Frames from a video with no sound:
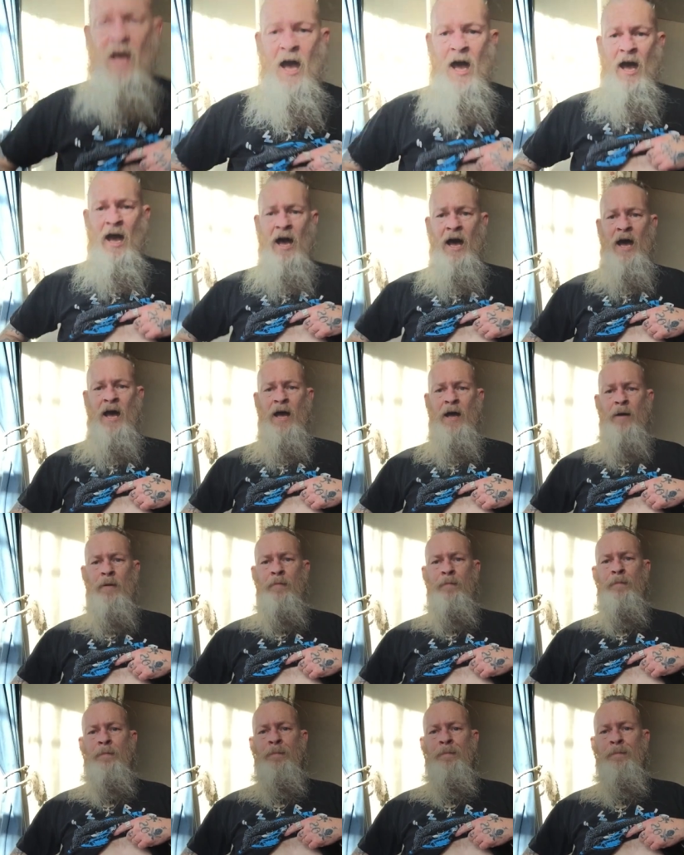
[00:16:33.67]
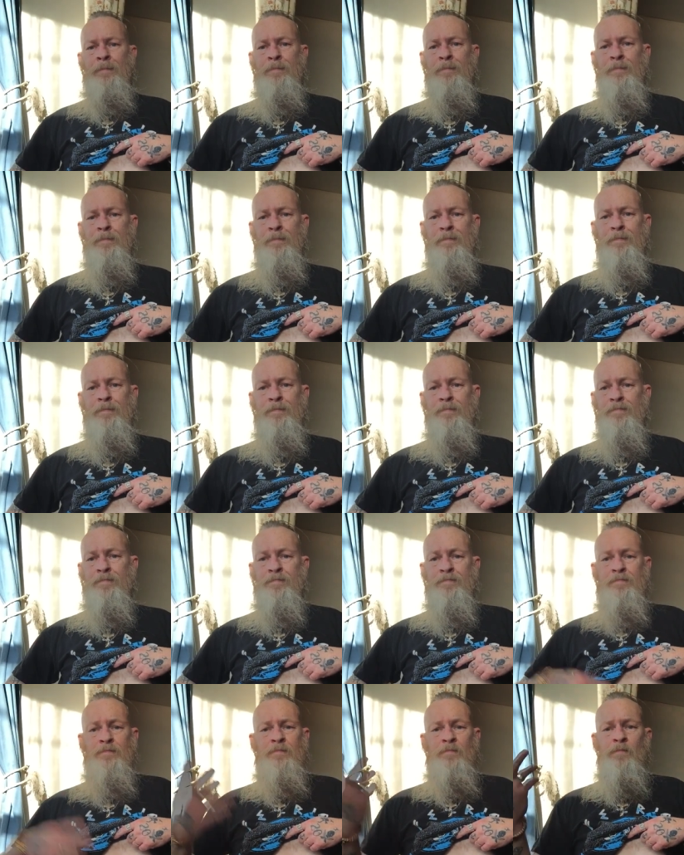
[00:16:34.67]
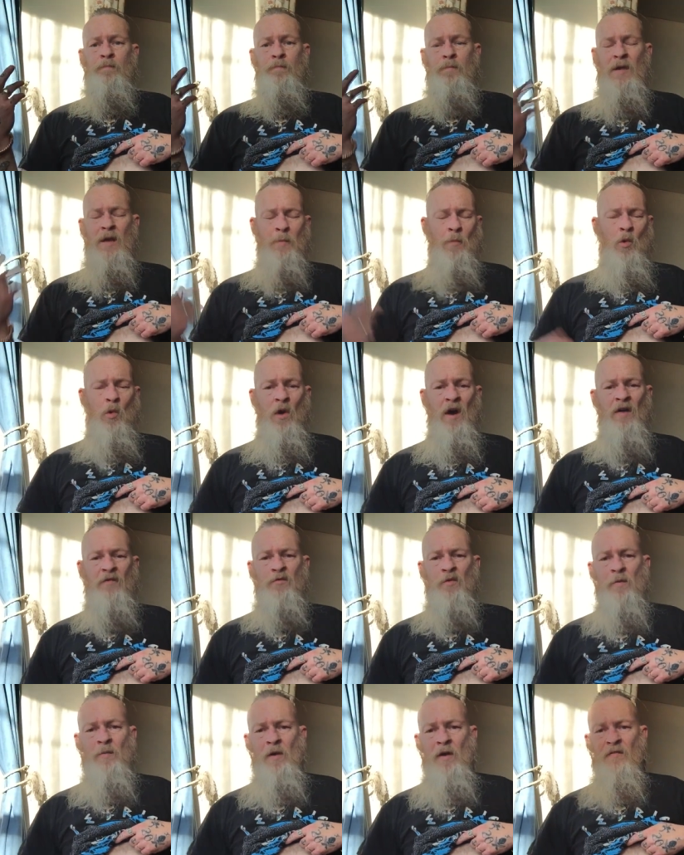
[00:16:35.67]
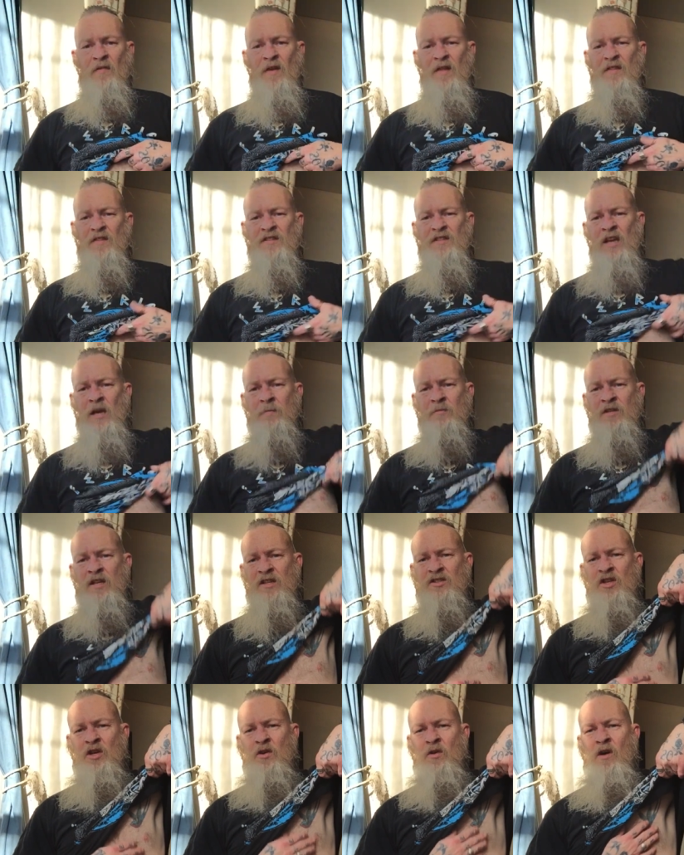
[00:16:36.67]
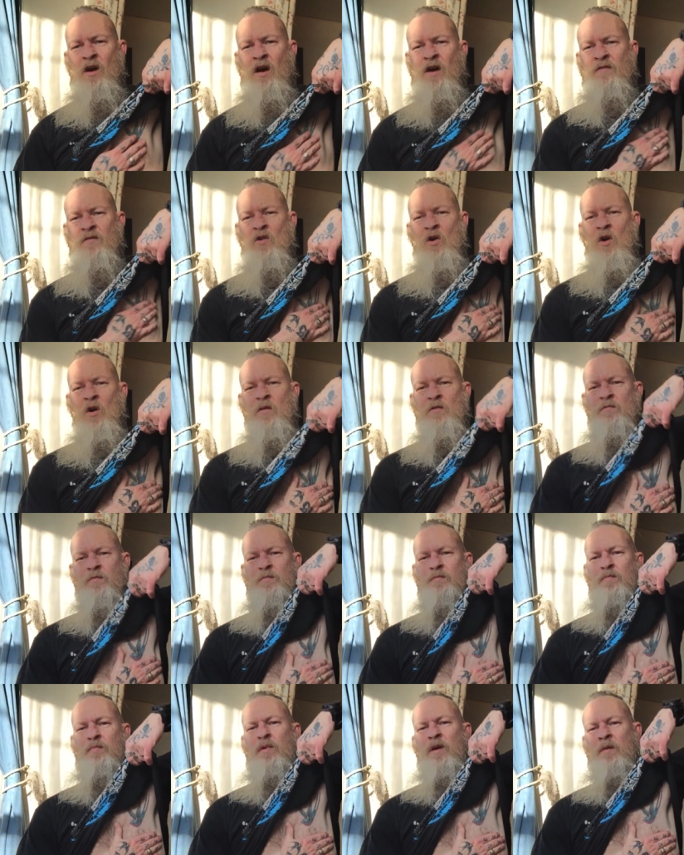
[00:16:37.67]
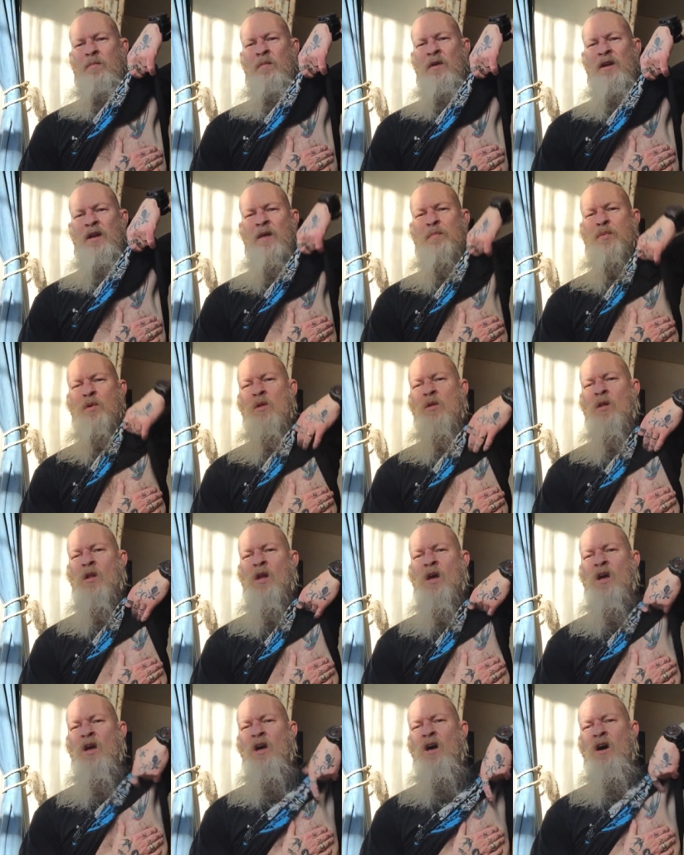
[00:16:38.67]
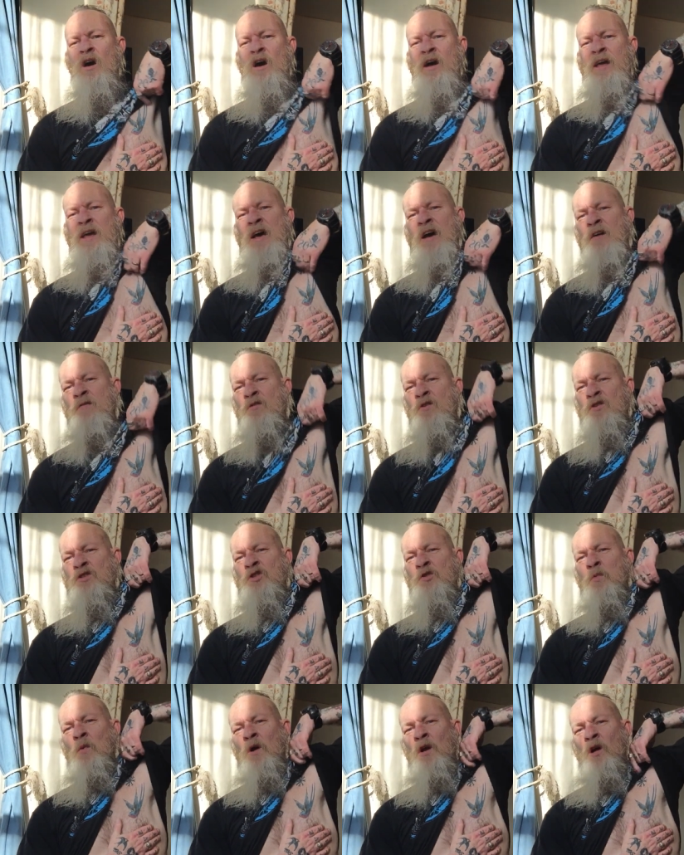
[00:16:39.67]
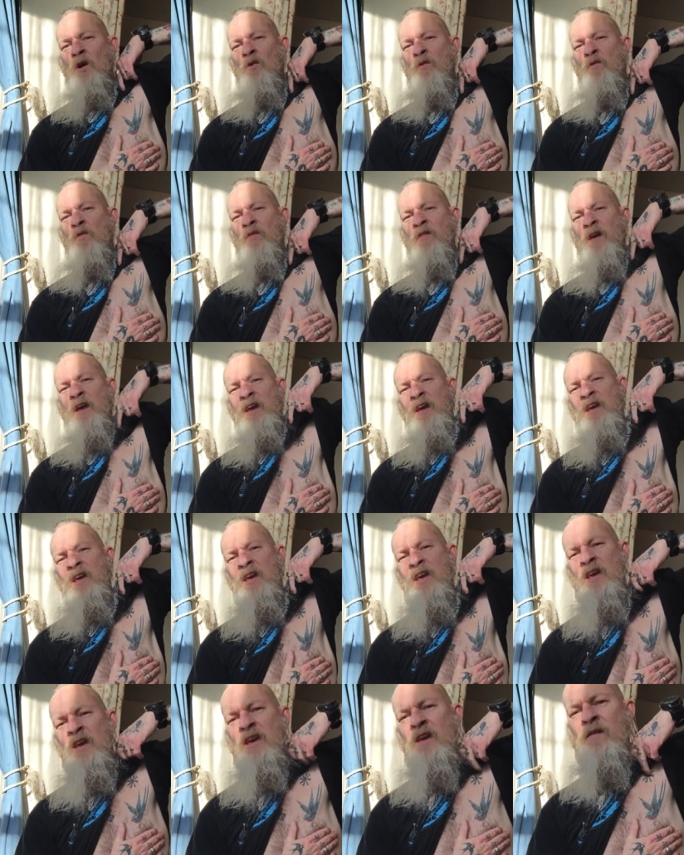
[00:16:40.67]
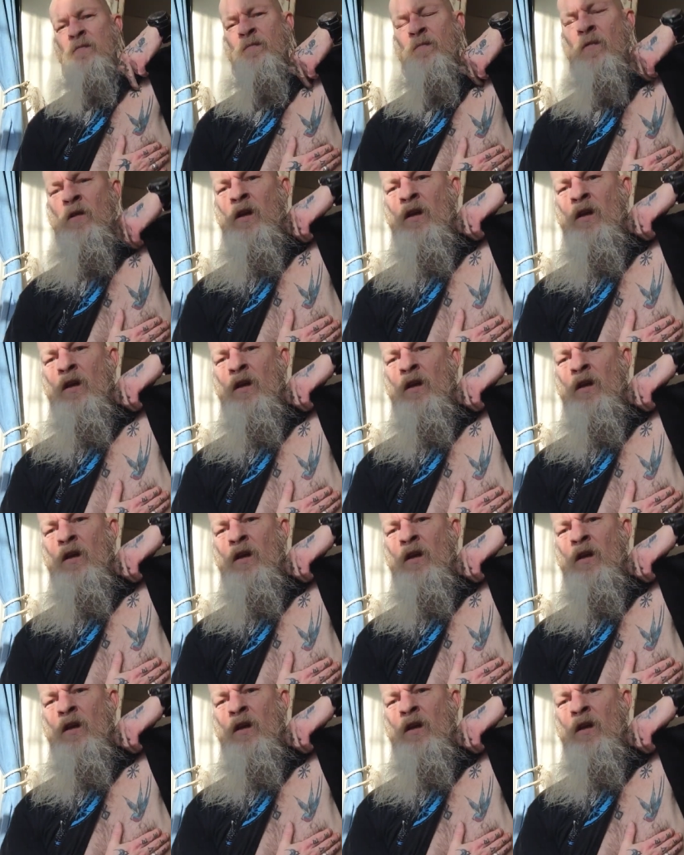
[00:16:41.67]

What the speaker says: Me and my wife, we both have the same tattoo. I've got, pardon my nipple, I have a swallow there here.